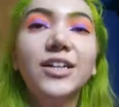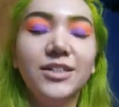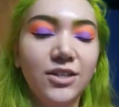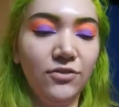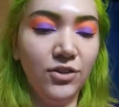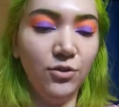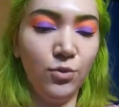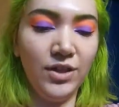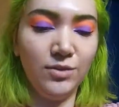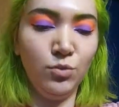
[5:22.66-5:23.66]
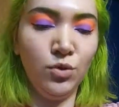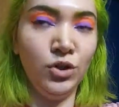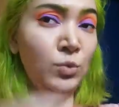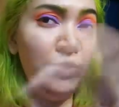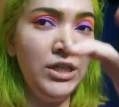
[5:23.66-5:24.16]
is definitely the one that's more
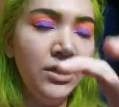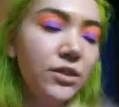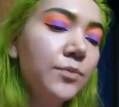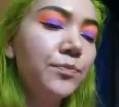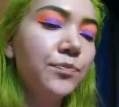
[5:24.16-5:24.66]
unique.